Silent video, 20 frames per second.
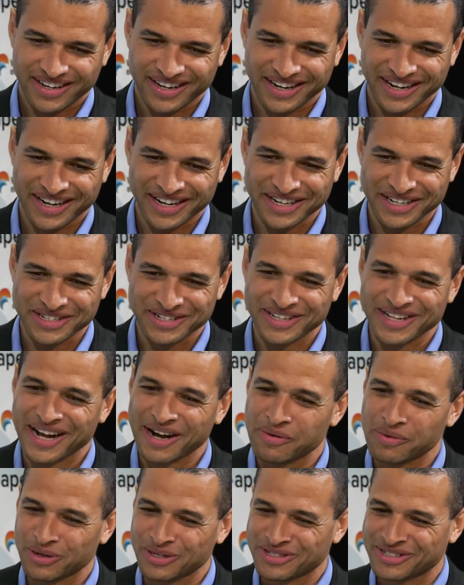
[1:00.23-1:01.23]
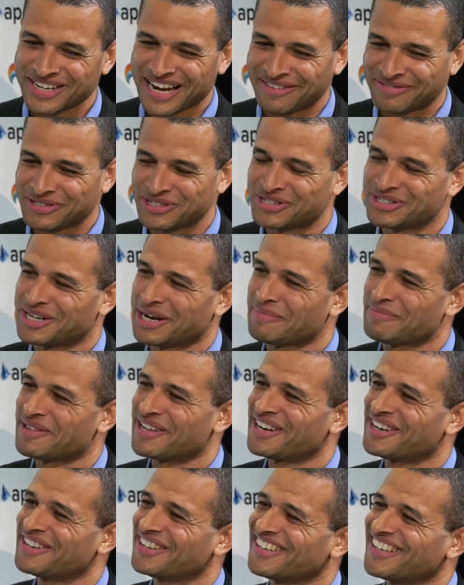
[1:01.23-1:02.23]
and I will have to stop
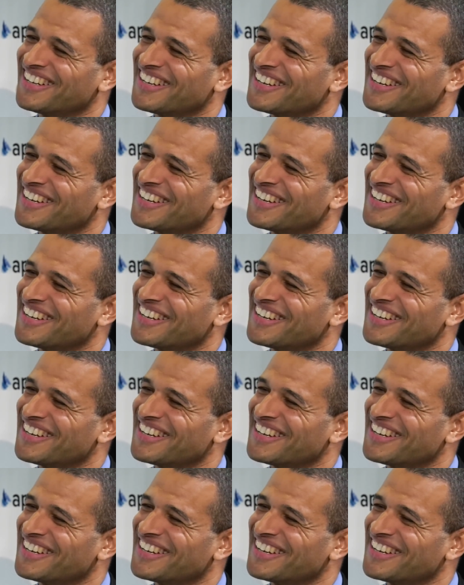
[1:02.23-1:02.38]
there